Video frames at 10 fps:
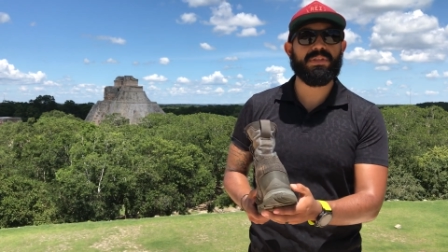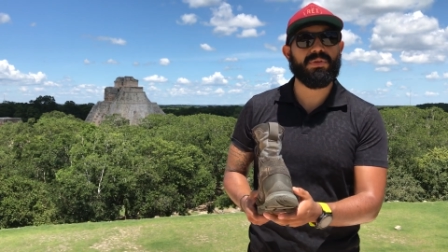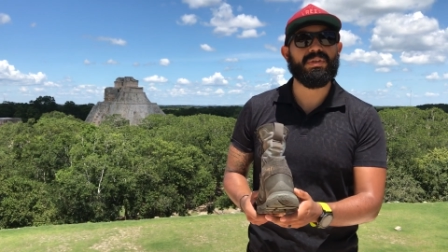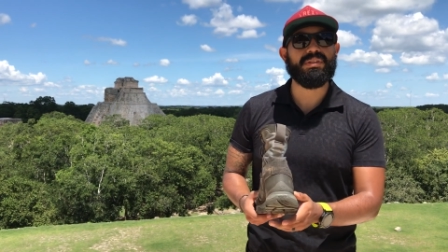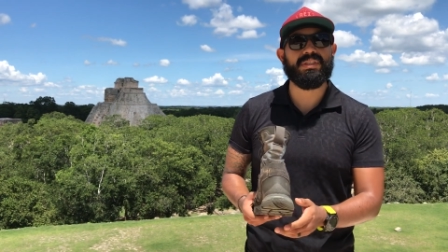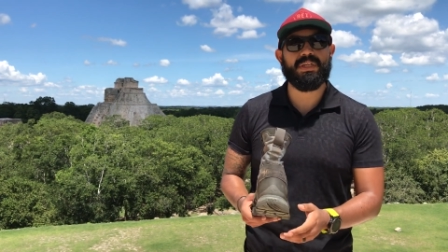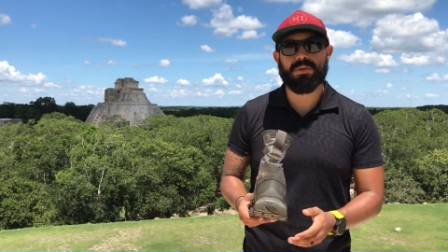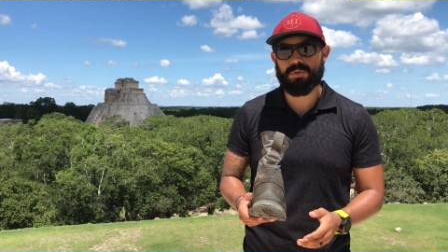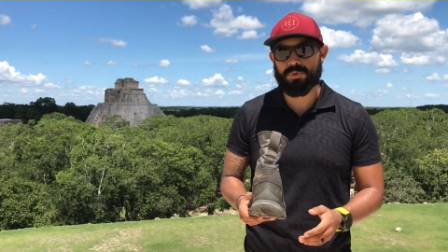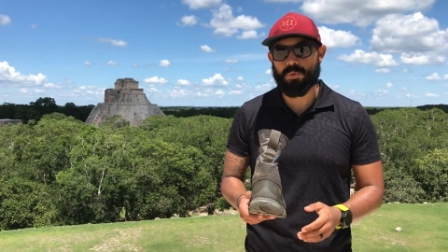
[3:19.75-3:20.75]
So they say
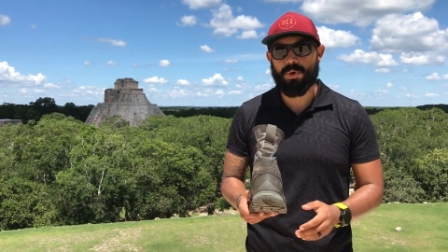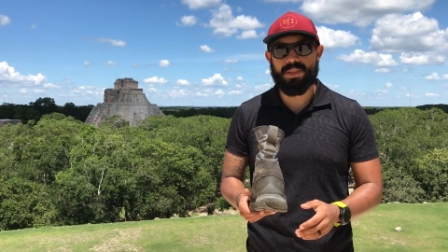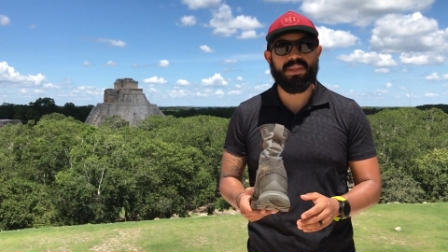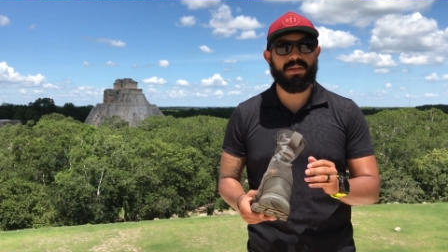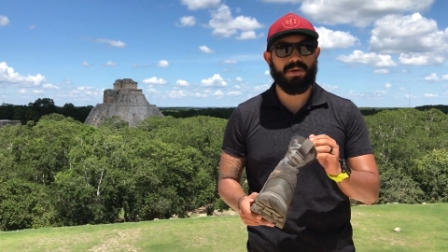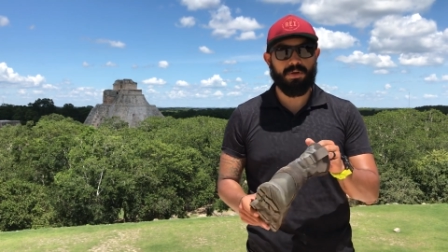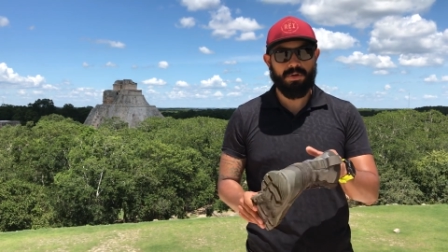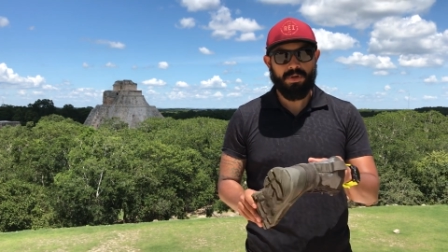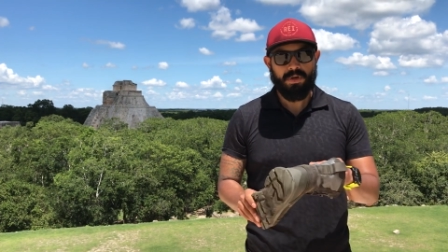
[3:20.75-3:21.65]
to what they know,